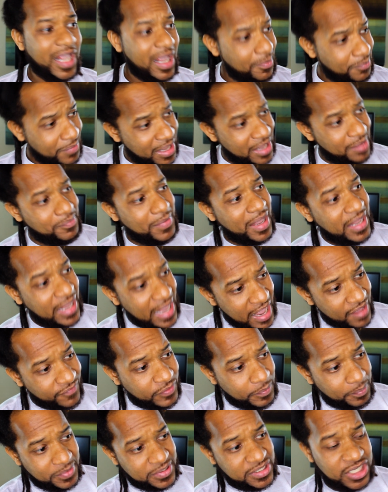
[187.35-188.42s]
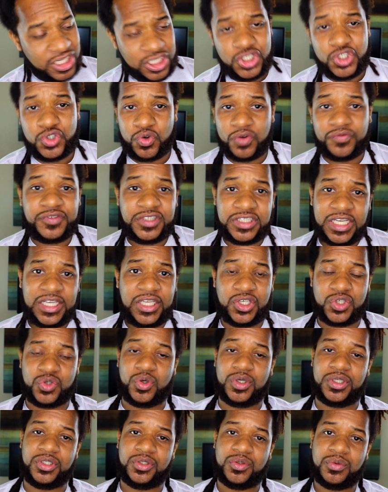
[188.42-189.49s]
That man may have the potential of
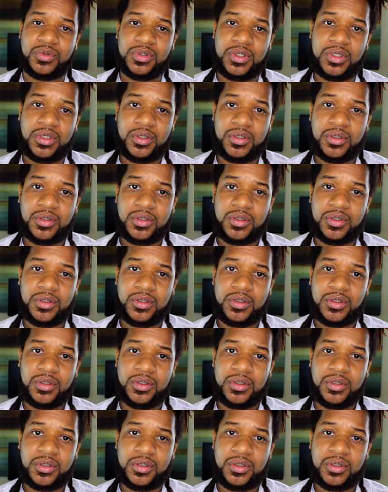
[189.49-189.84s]
cheating on you.